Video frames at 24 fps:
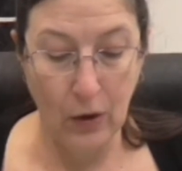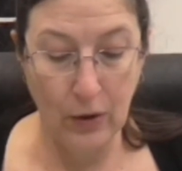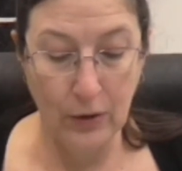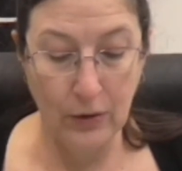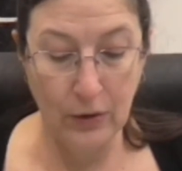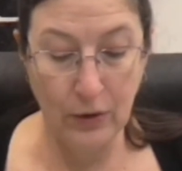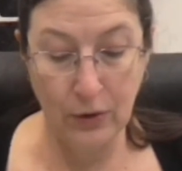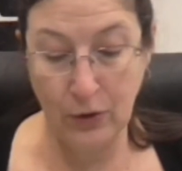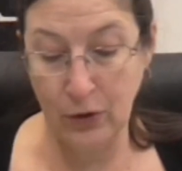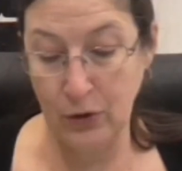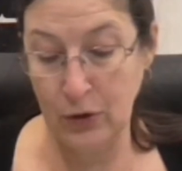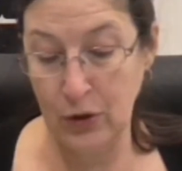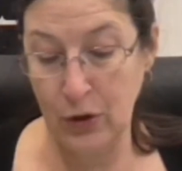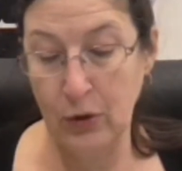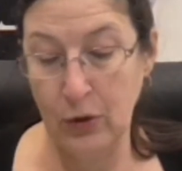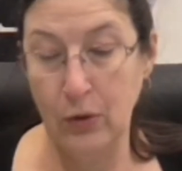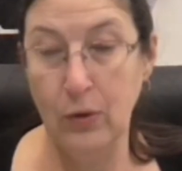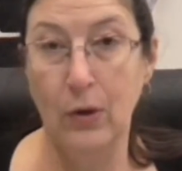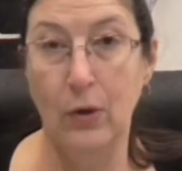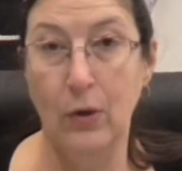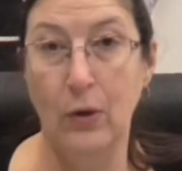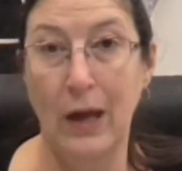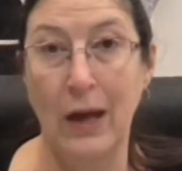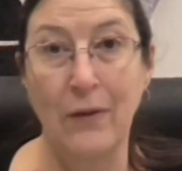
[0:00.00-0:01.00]
You could
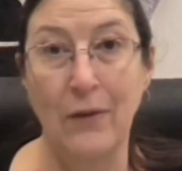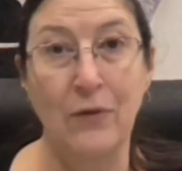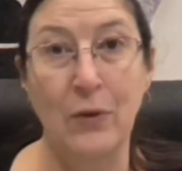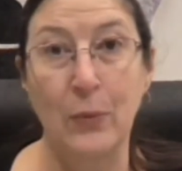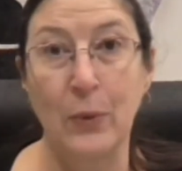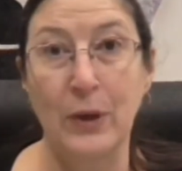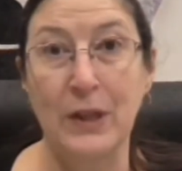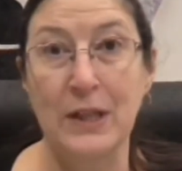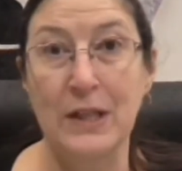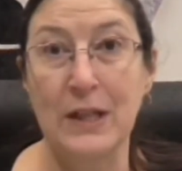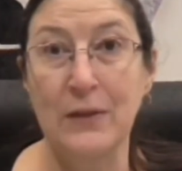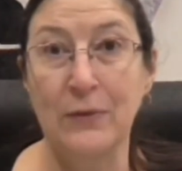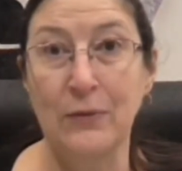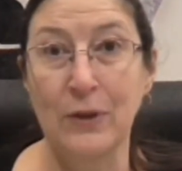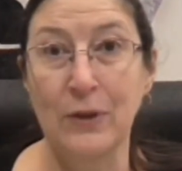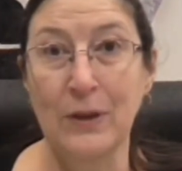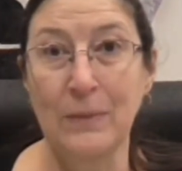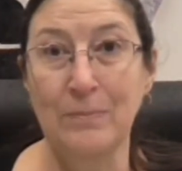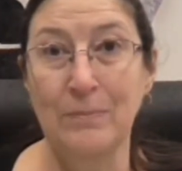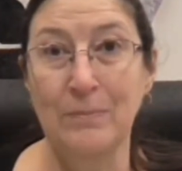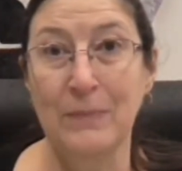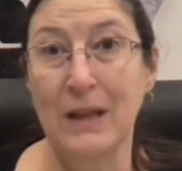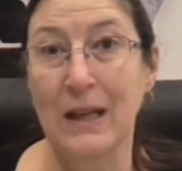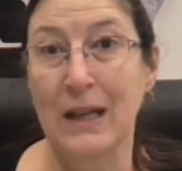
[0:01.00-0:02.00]
do everyone
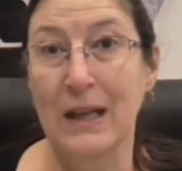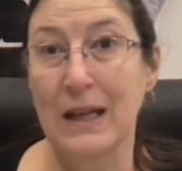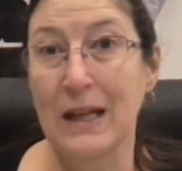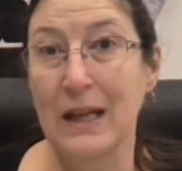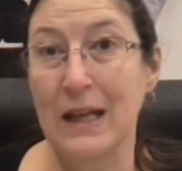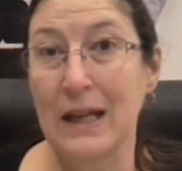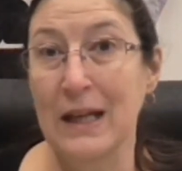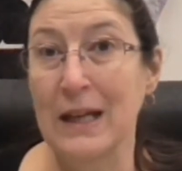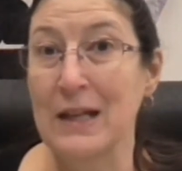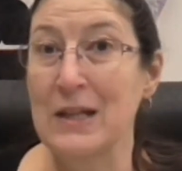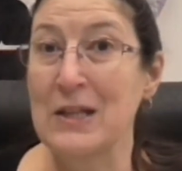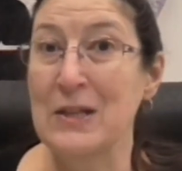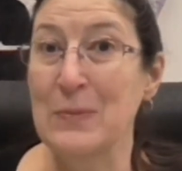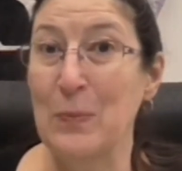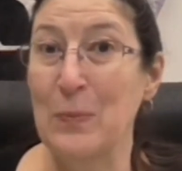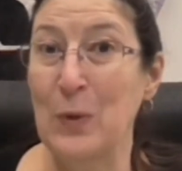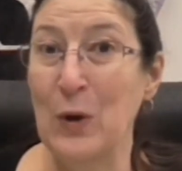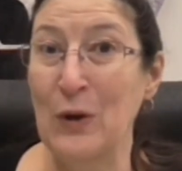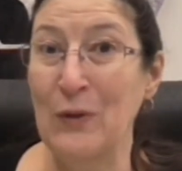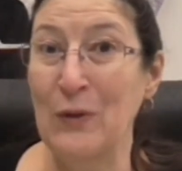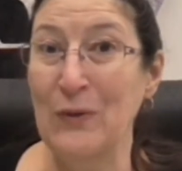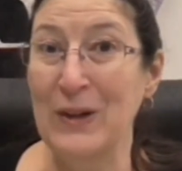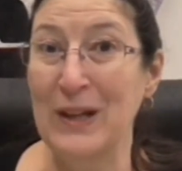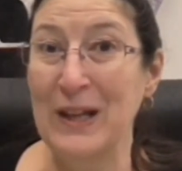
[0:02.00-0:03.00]
different. It's
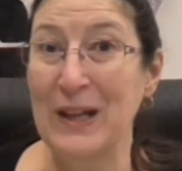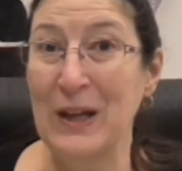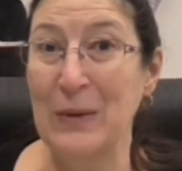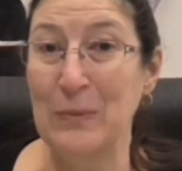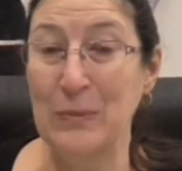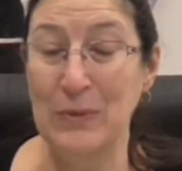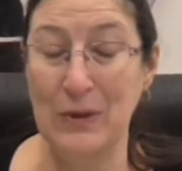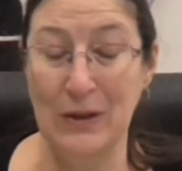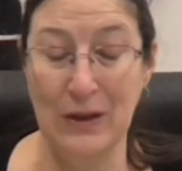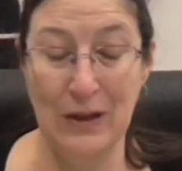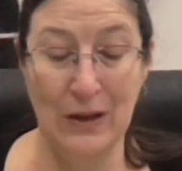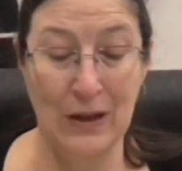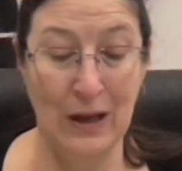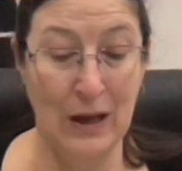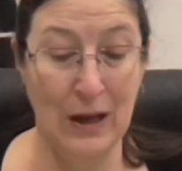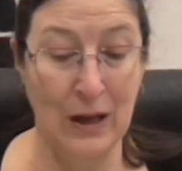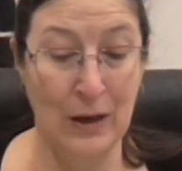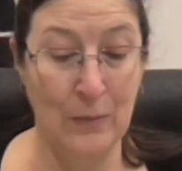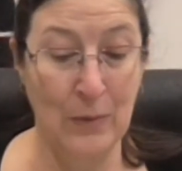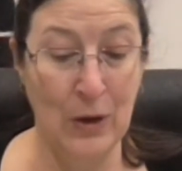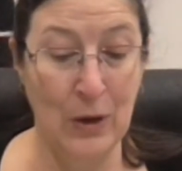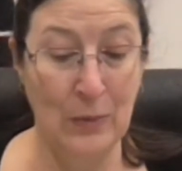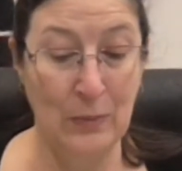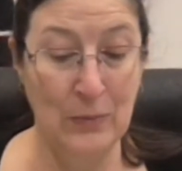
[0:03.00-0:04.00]
perfectly
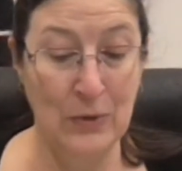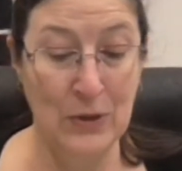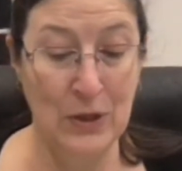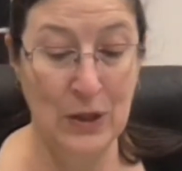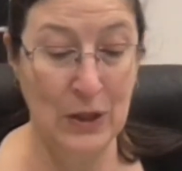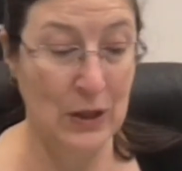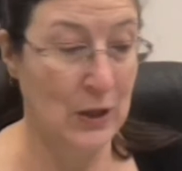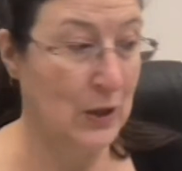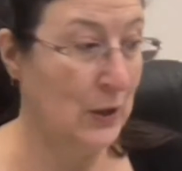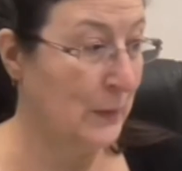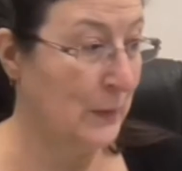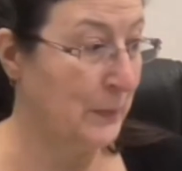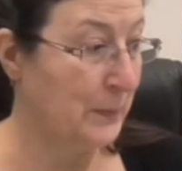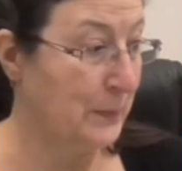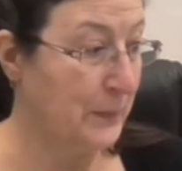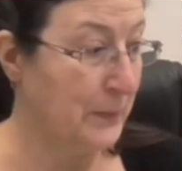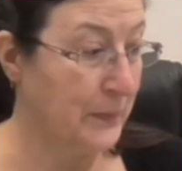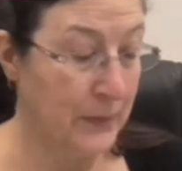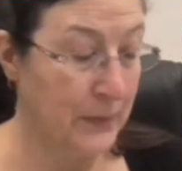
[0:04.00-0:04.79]
up to you.